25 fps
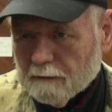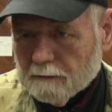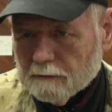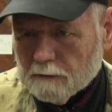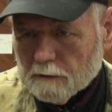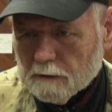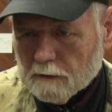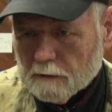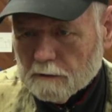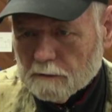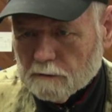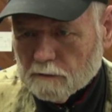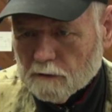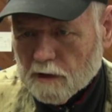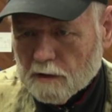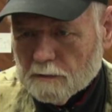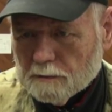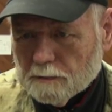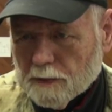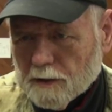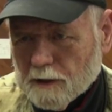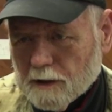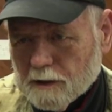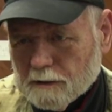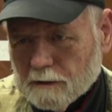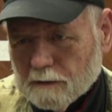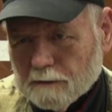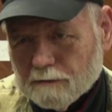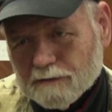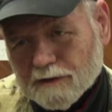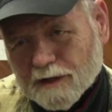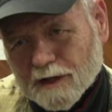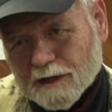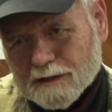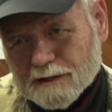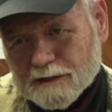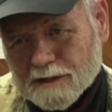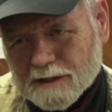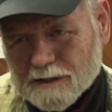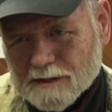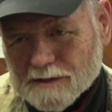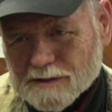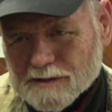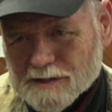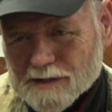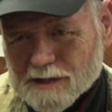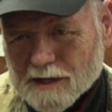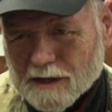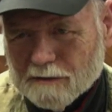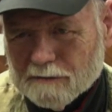a repeat of
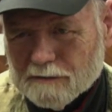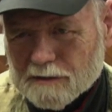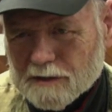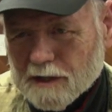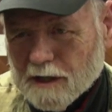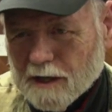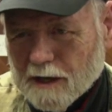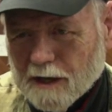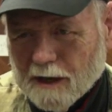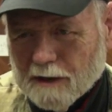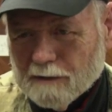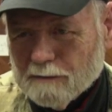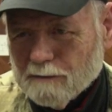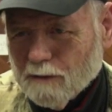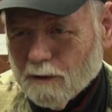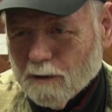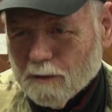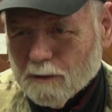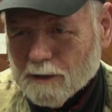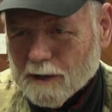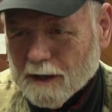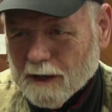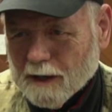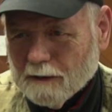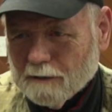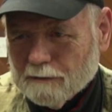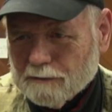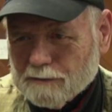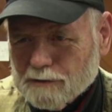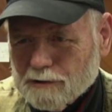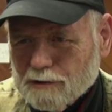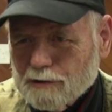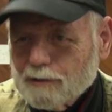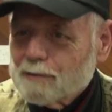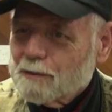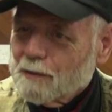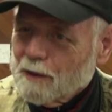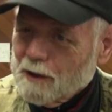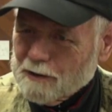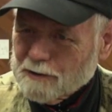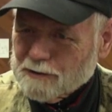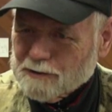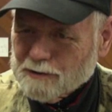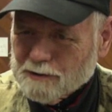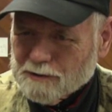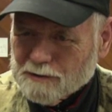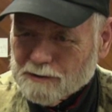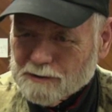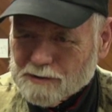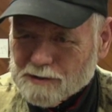1978 where we have two
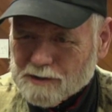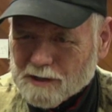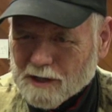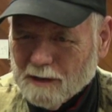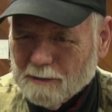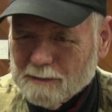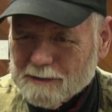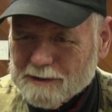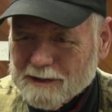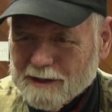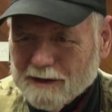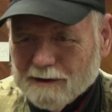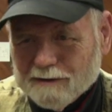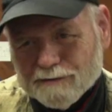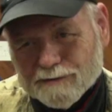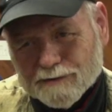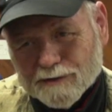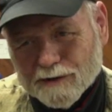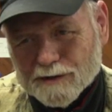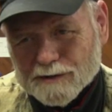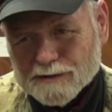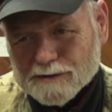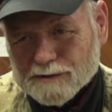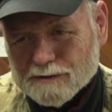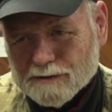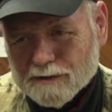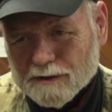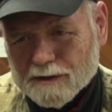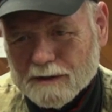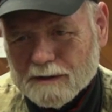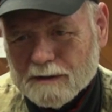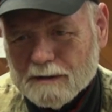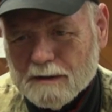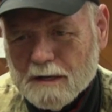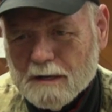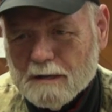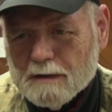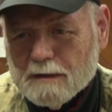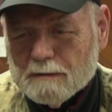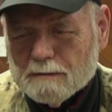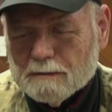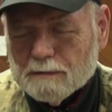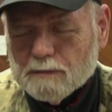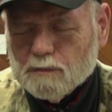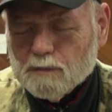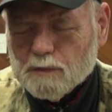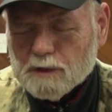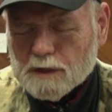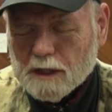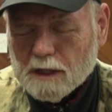mushers coming down Front Street,
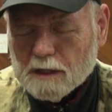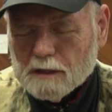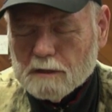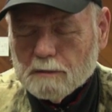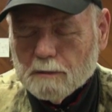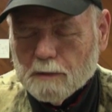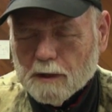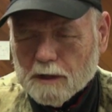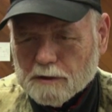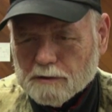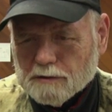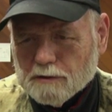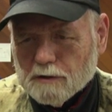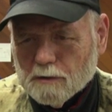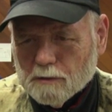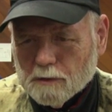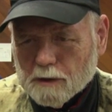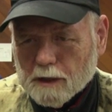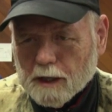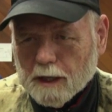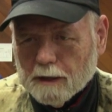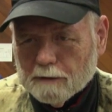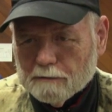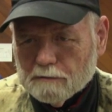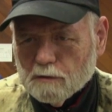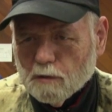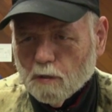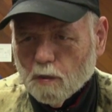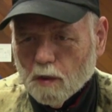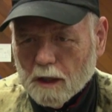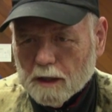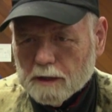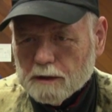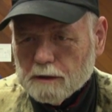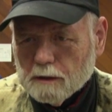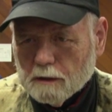we need to make sure we have a wide